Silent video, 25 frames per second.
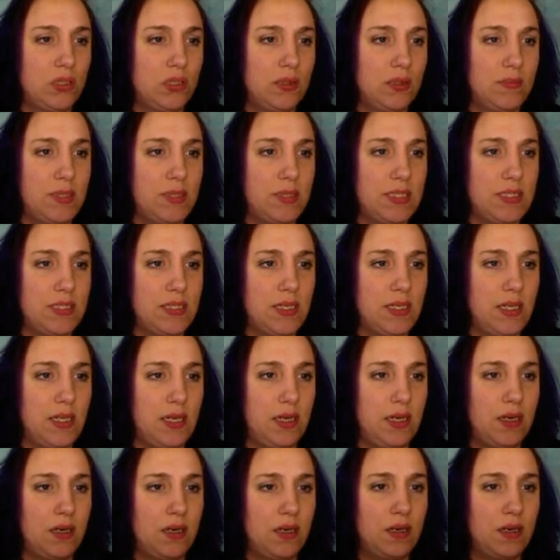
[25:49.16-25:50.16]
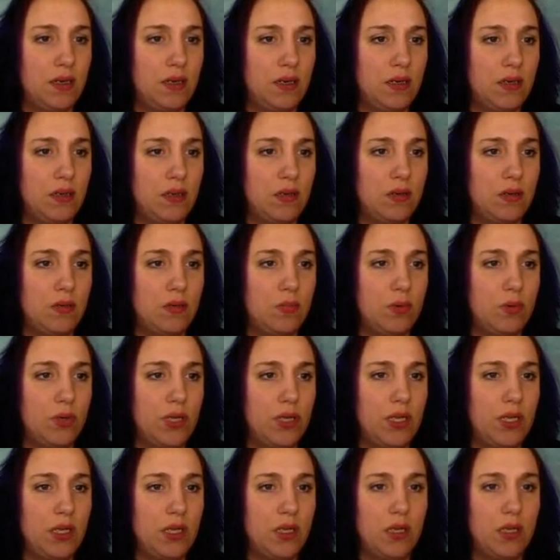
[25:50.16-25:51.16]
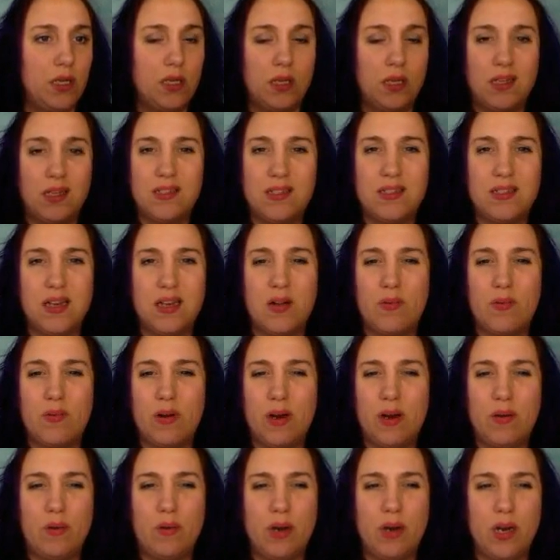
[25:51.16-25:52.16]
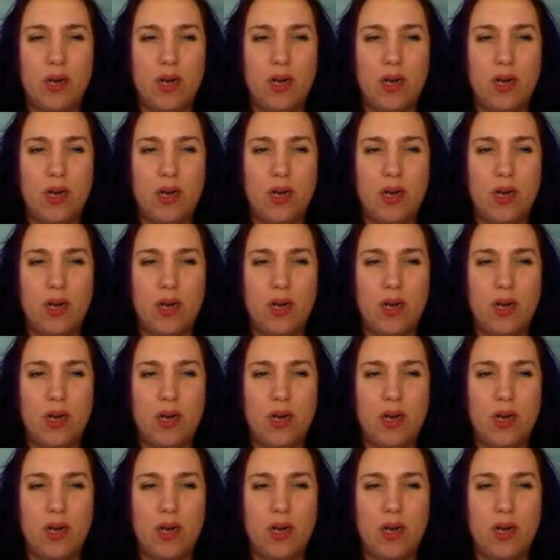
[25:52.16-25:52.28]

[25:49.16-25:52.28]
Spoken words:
Let me see here. Oh boy, that's not where I want to